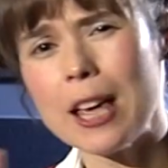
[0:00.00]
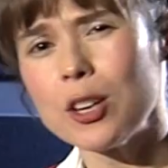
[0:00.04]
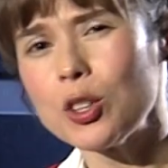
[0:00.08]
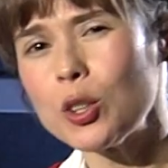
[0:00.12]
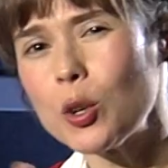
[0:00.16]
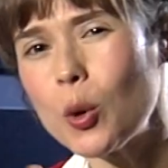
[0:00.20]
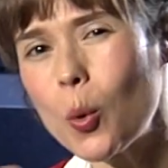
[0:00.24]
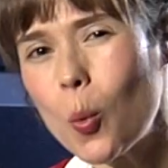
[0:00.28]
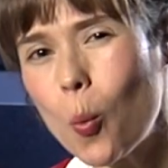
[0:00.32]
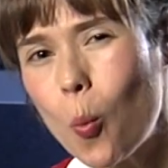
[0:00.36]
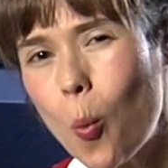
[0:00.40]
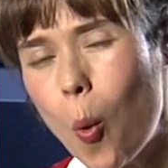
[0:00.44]

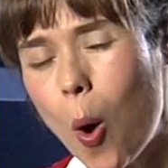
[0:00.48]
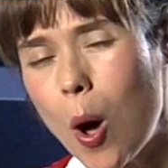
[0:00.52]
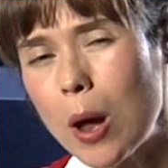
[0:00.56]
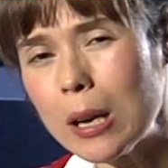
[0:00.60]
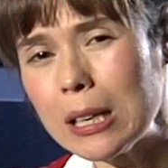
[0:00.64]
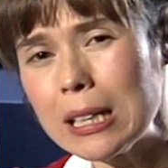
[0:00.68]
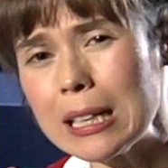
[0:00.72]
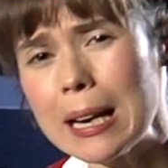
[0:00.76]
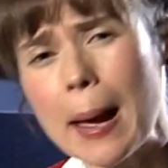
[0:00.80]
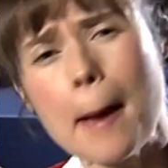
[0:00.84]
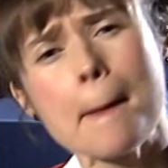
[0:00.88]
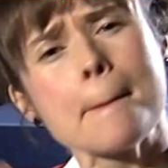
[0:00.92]
So
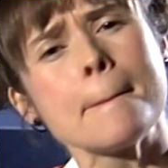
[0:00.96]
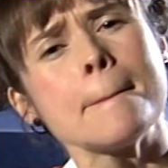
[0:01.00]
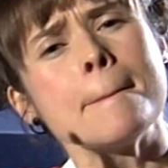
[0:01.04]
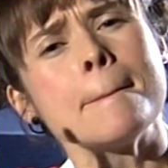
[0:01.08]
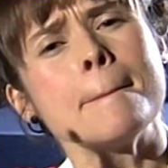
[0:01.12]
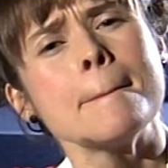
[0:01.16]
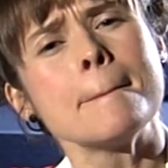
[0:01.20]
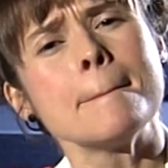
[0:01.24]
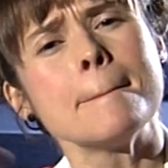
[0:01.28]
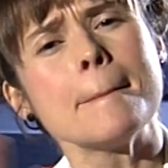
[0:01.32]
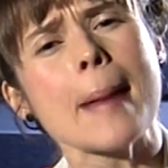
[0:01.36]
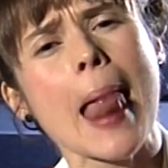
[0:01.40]
finally,
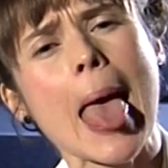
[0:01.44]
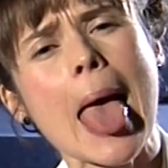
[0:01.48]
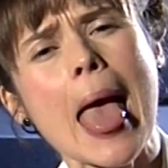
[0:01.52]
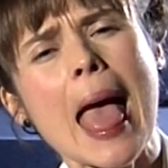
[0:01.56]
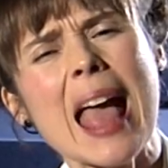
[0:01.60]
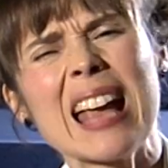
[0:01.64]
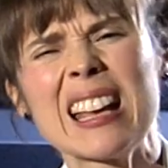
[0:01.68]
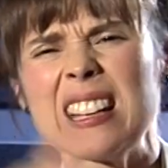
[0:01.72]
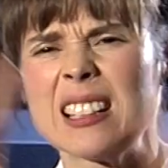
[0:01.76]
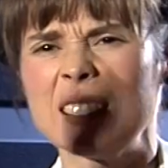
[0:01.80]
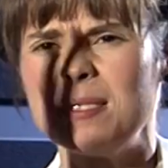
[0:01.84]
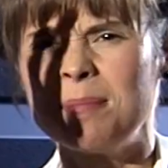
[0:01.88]
we
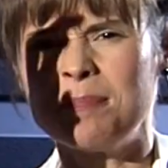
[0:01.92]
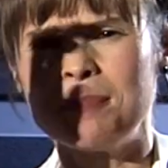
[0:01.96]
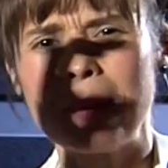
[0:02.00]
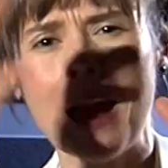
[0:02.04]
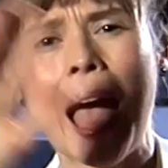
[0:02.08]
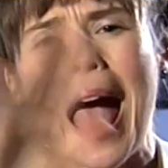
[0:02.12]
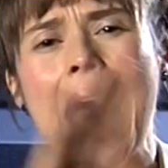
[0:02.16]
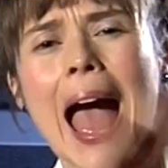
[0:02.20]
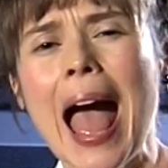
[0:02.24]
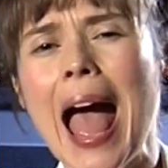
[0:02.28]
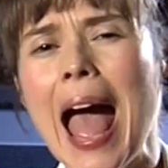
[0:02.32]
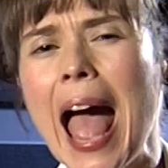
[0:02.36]
wanted to let you
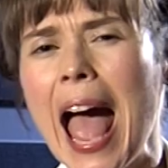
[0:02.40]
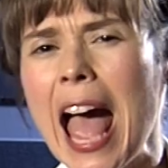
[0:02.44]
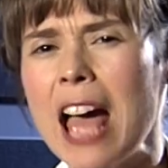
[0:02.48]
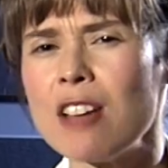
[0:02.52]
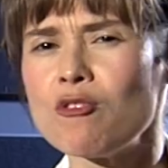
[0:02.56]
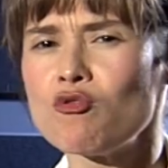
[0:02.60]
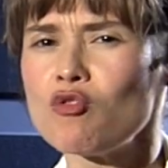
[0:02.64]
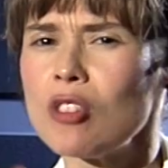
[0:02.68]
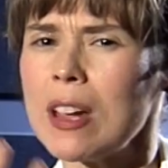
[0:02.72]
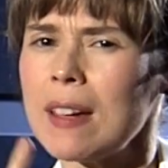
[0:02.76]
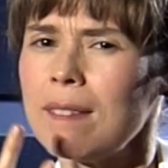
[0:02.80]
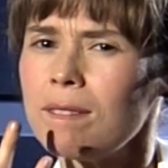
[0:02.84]
know
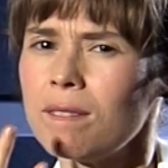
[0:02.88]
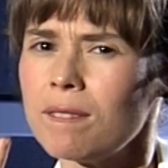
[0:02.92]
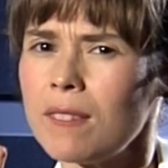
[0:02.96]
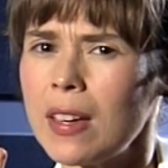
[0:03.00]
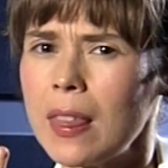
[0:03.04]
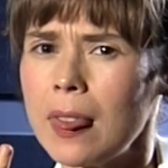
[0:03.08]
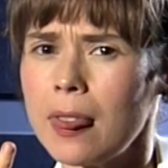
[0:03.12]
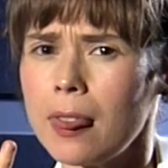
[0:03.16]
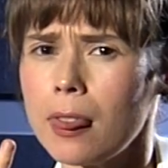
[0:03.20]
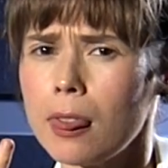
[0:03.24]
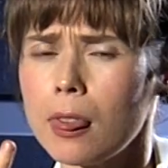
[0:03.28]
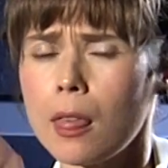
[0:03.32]

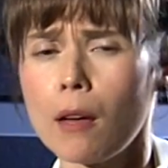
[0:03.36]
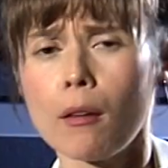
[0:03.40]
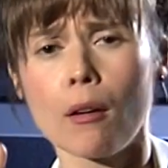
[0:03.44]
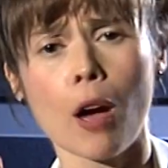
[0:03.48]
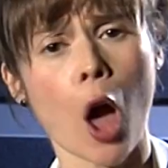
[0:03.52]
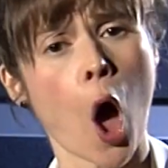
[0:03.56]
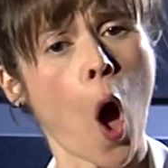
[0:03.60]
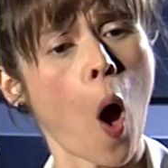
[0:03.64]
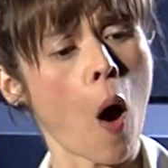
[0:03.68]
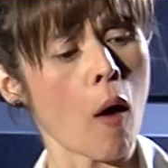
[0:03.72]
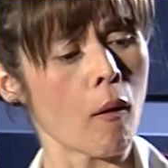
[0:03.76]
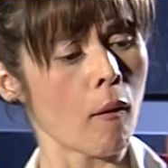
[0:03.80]
that
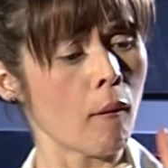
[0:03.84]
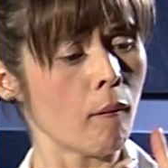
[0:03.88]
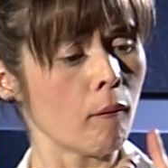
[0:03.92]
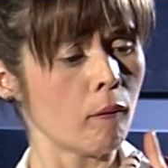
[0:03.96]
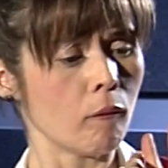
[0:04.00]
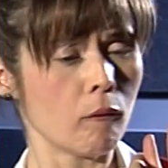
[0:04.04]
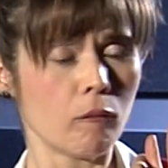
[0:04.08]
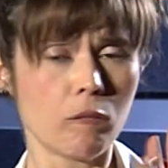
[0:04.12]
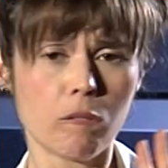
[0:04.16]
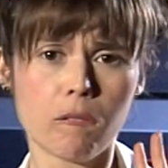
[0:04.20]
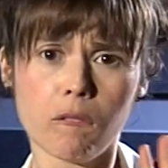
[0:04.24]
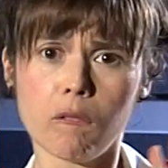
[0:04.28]
in the play
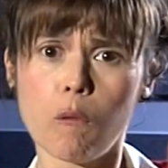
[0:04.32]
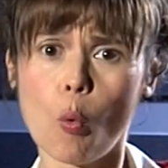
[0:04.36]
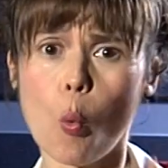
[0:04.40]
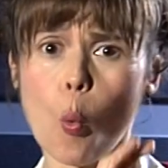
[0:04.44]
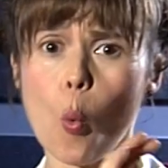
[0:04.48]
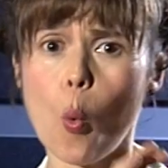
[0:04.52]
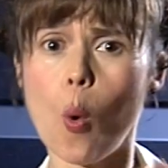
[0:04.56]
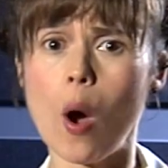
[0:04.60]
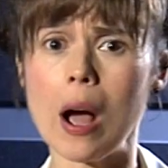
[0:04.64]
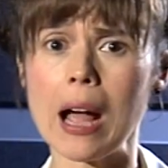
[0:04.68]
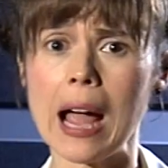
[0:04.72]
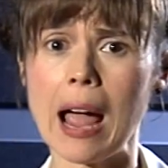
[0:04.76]
of Henry
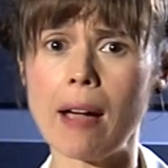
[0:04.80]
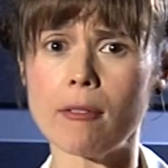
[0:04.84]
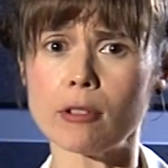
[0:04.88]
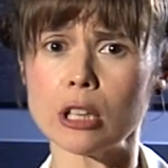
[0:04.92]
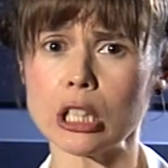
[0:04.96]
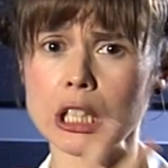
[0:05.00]
V,